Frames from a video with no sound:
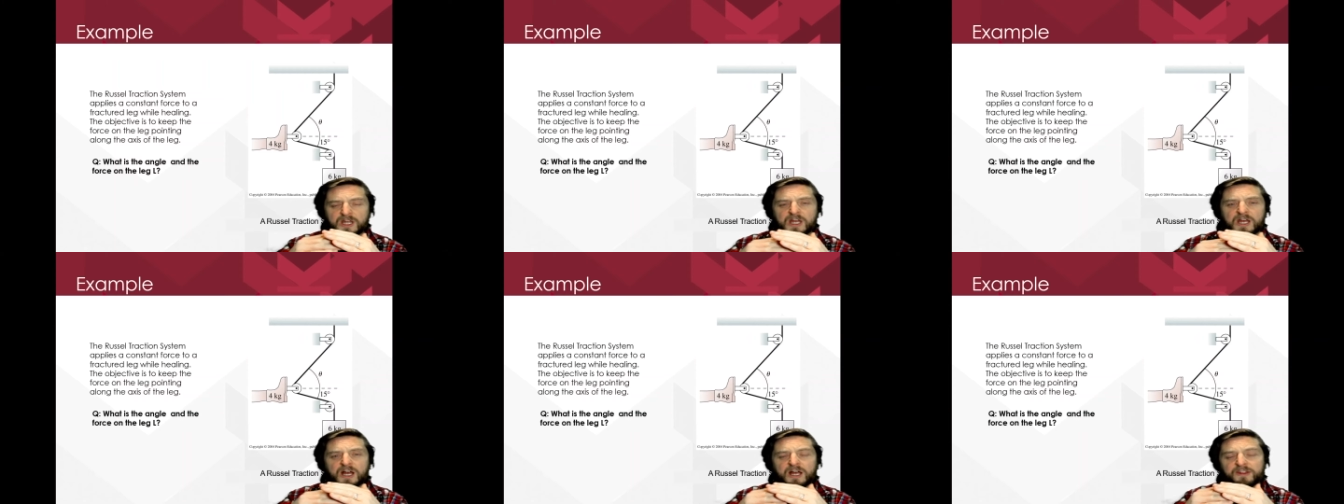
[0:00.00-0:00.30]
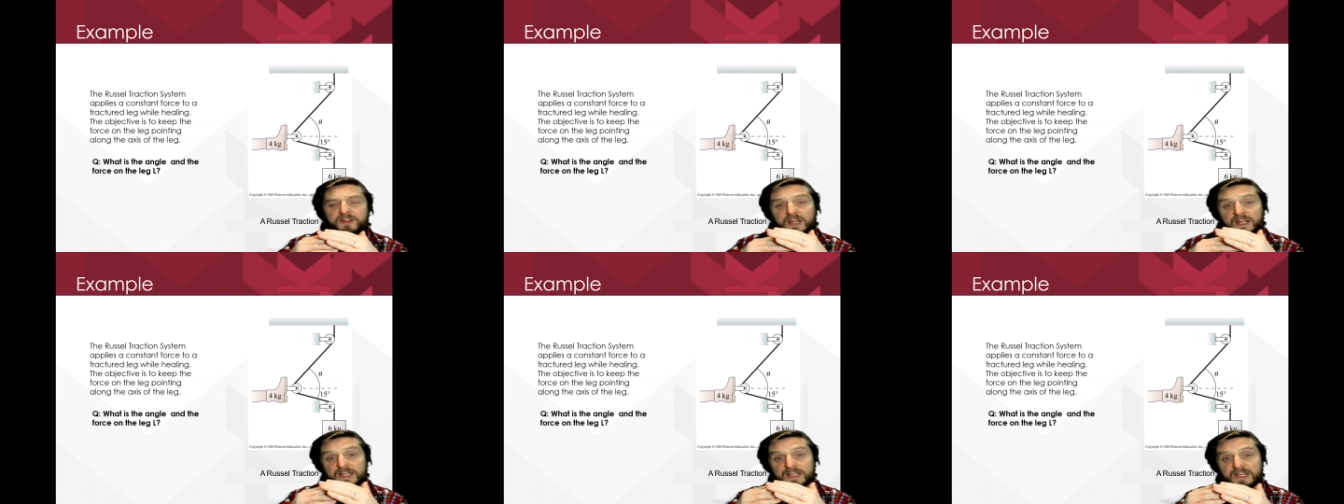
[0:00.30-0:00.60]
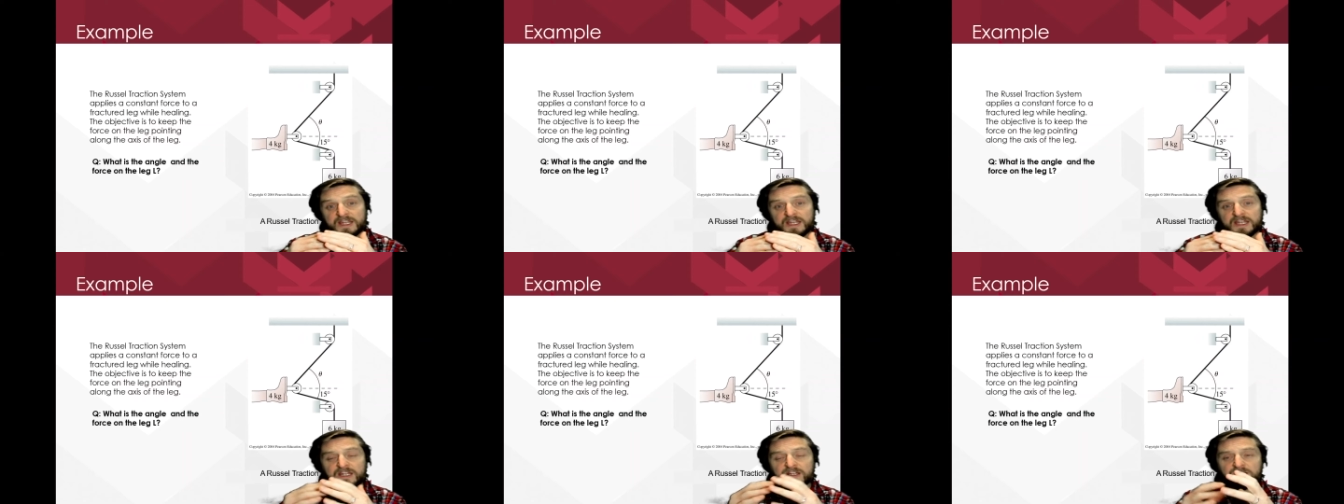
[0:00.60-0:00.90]
and they
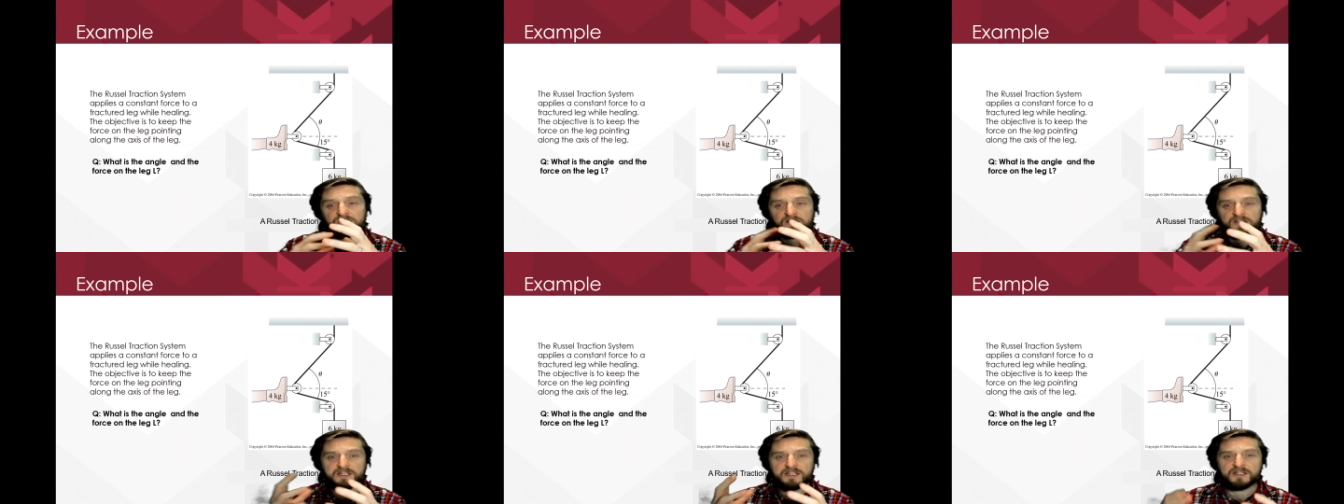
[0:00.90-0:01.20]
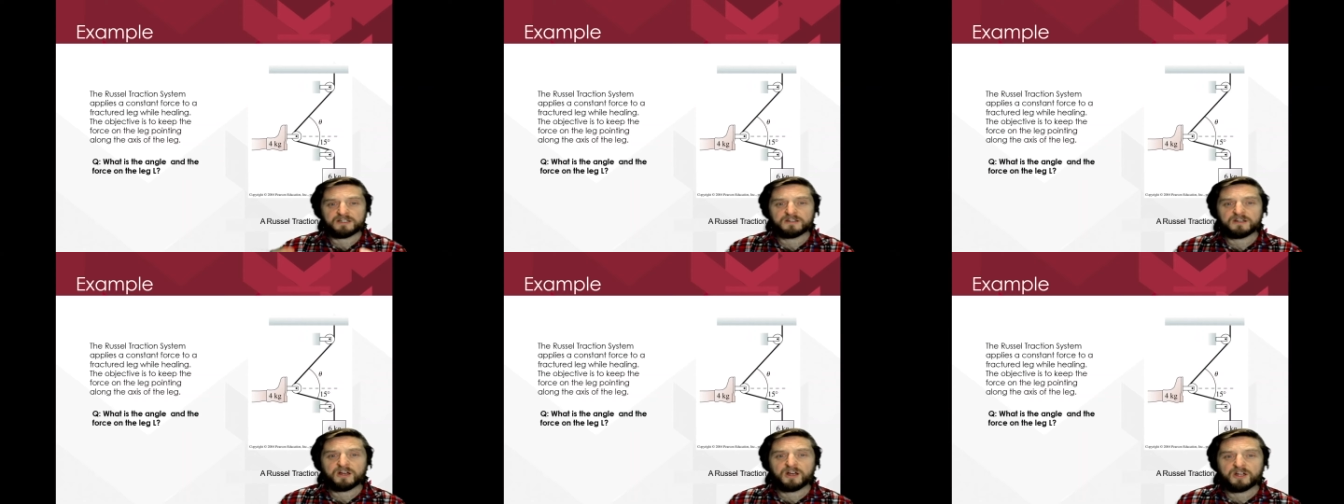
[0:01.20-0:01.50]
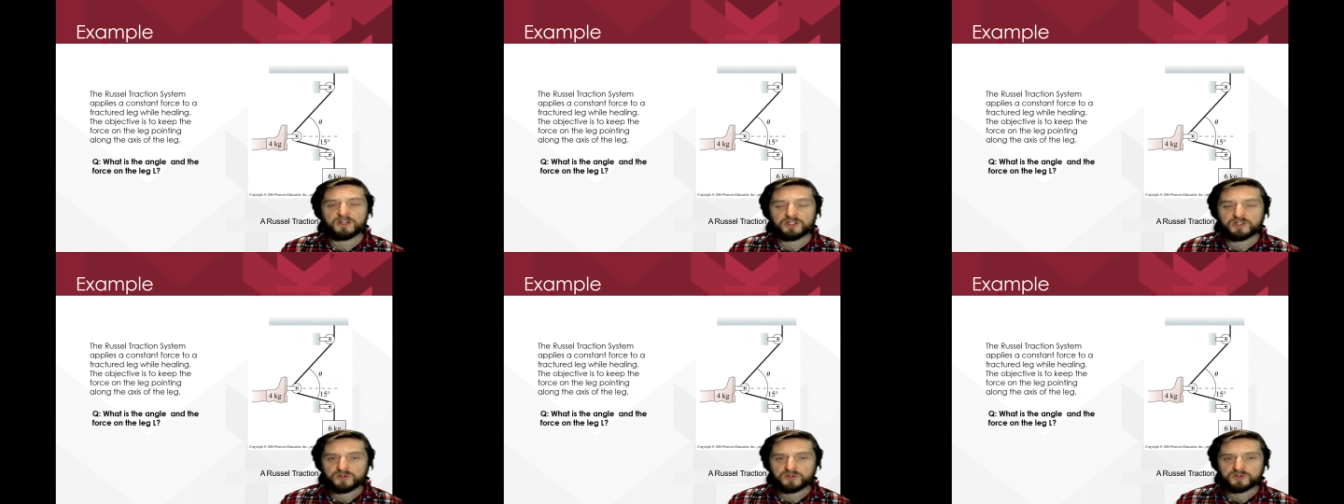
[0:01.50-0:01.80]
heal in
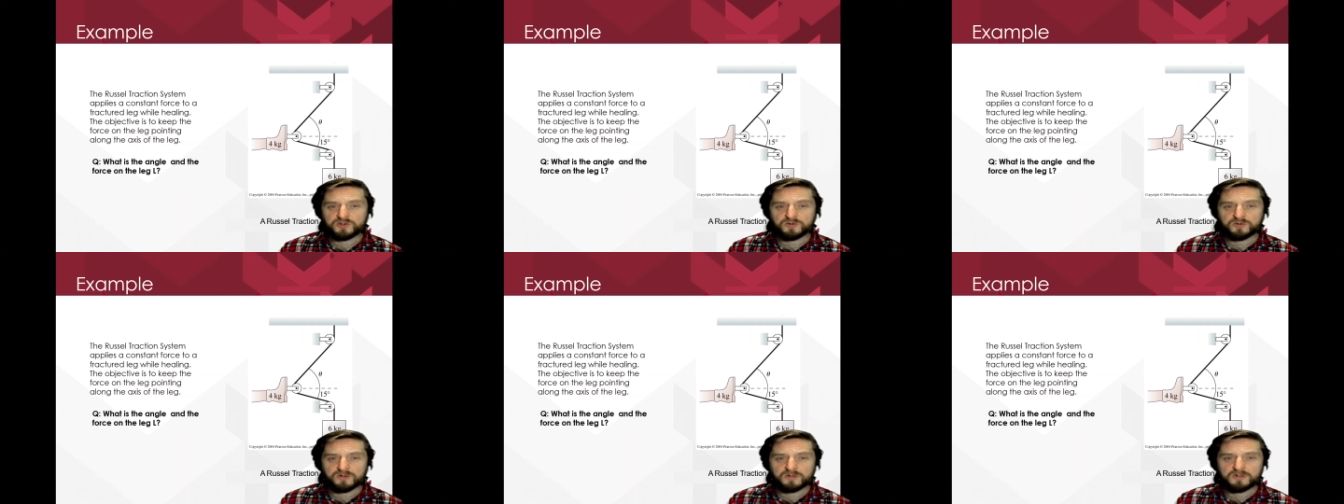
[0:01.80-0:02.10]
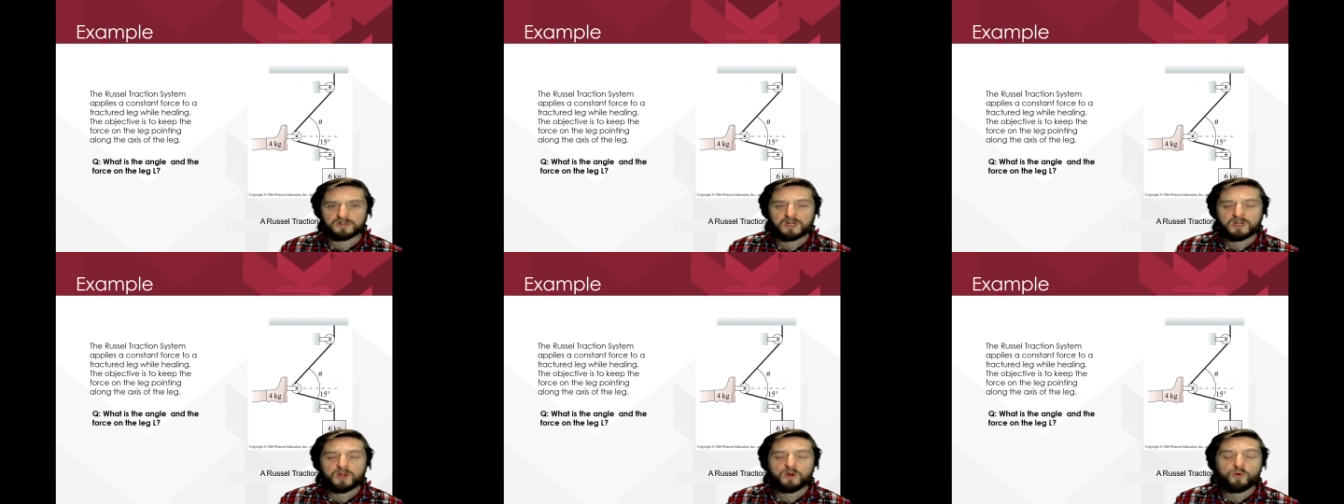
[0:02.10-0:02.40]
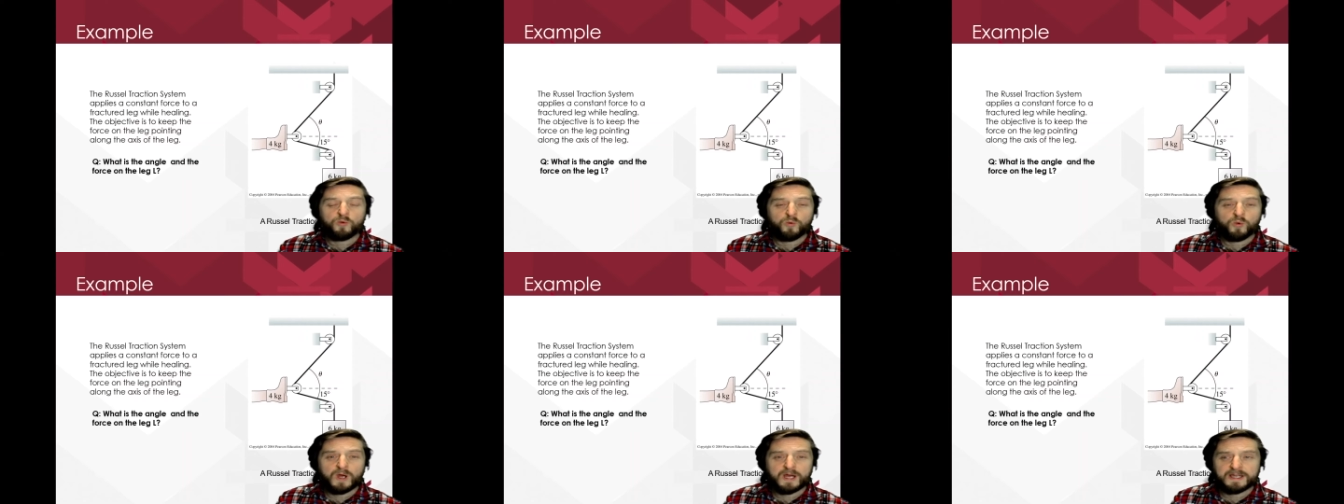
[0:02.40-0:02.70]
unusual
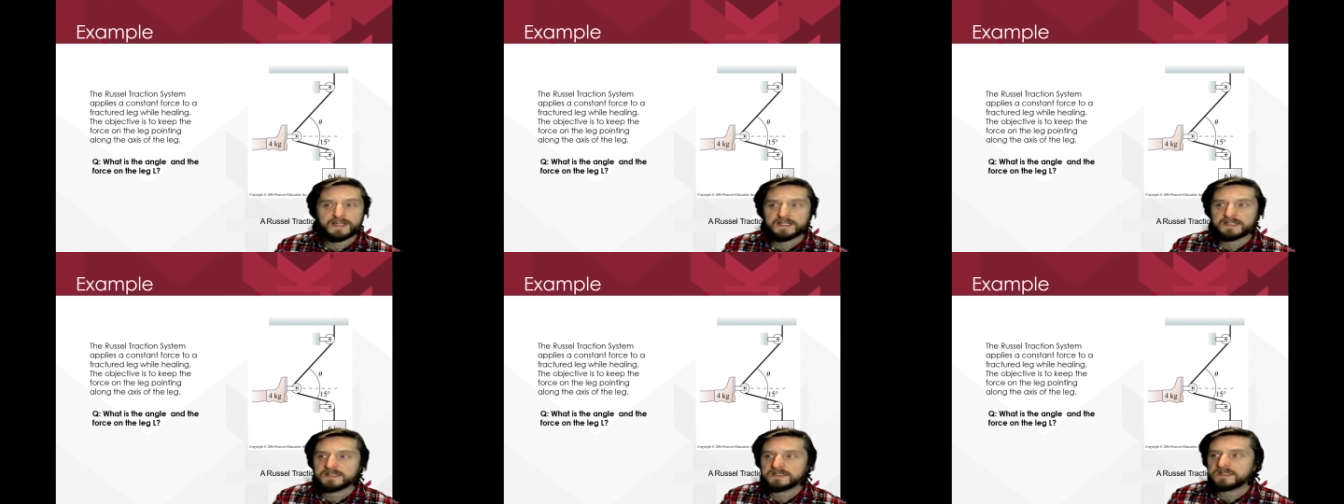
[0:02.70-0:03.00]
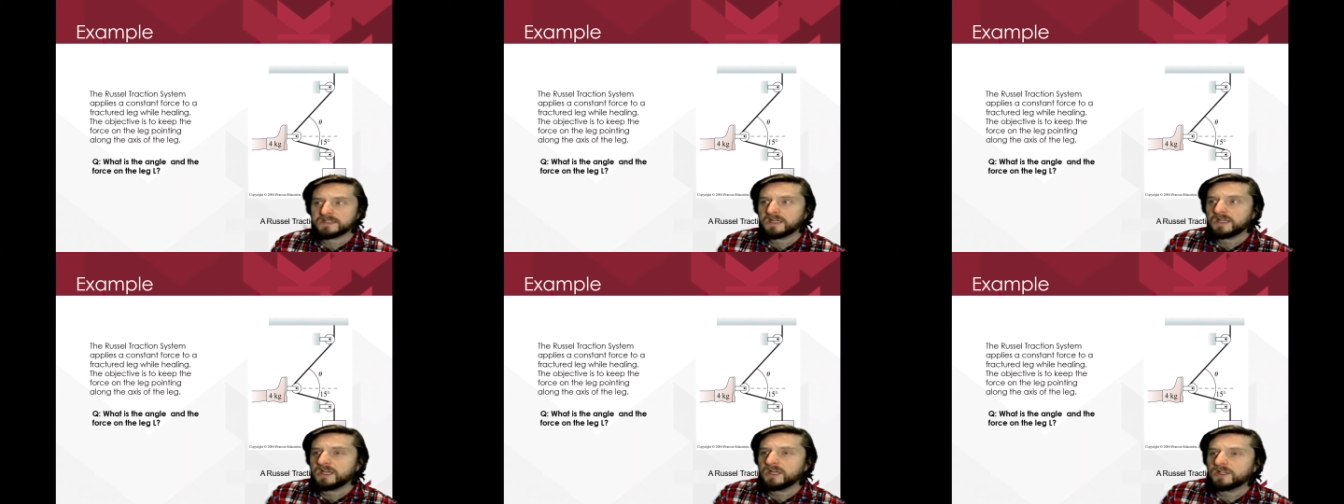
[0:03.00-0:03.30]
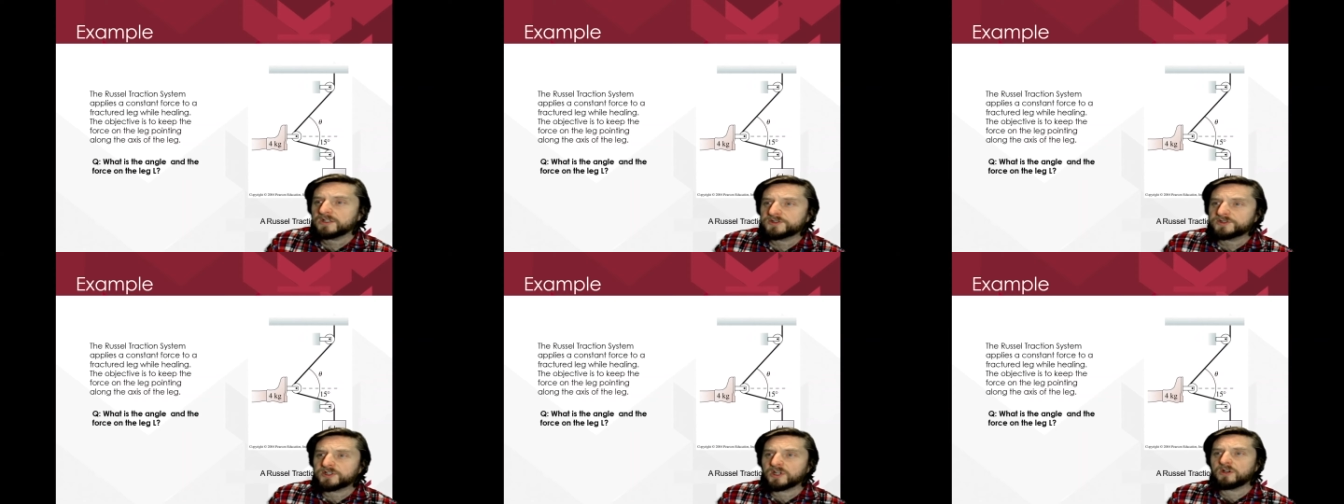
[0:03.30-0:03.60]
ways.
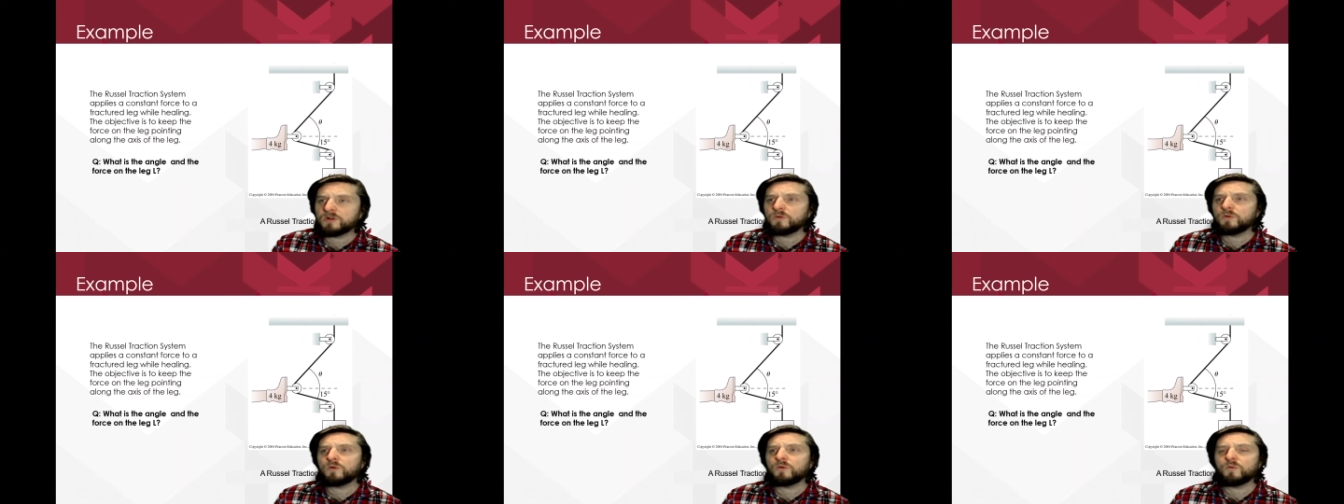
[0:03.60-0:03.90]
So